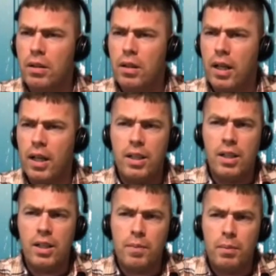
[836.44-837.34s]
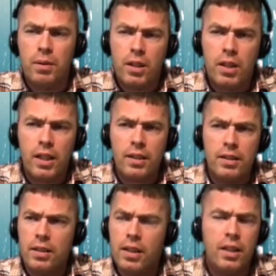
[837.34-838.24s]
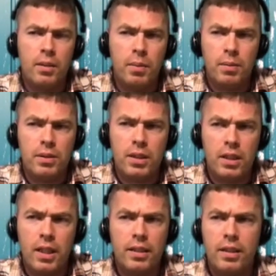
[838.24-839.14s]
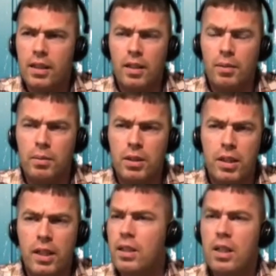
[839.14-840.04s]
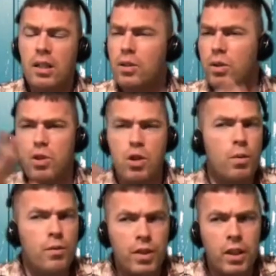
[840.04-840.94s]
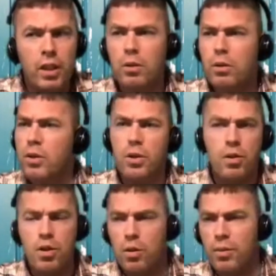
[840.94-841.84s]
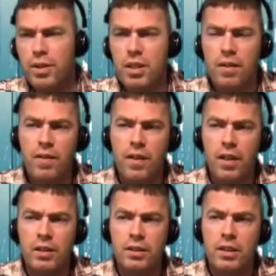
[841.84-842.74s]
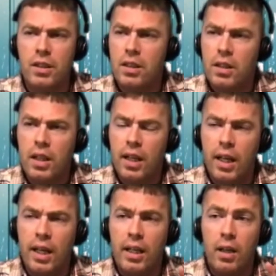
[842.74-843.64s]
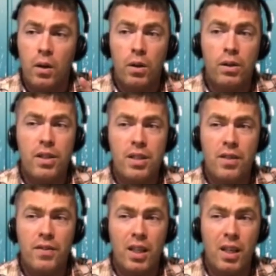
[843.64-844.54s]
how do you get the people to connect? How do you get people to connect? How do you get people to connect? You can show them a video, you can show them this and everything else. And all the stuff that came